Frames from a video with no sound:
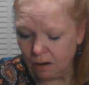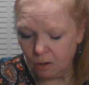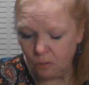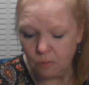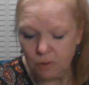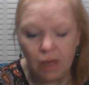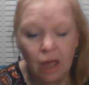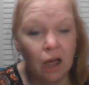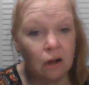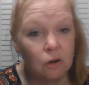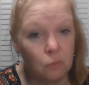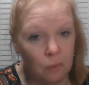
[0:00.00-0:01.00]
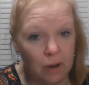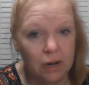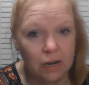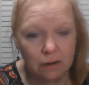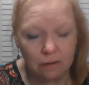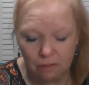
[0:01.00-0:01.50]
with hell
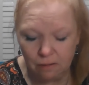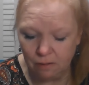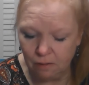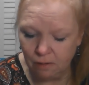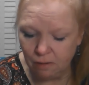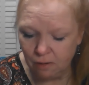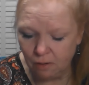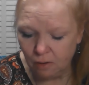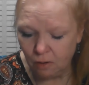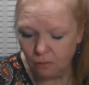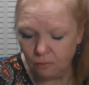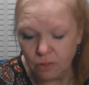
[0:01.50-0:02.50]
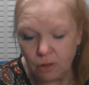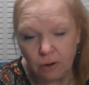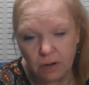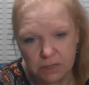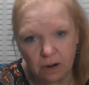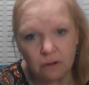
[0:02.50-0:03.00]
awaiting for their
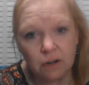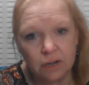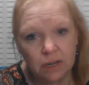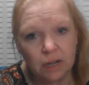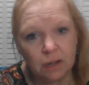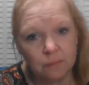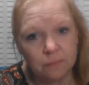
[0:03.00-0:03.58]
eternity.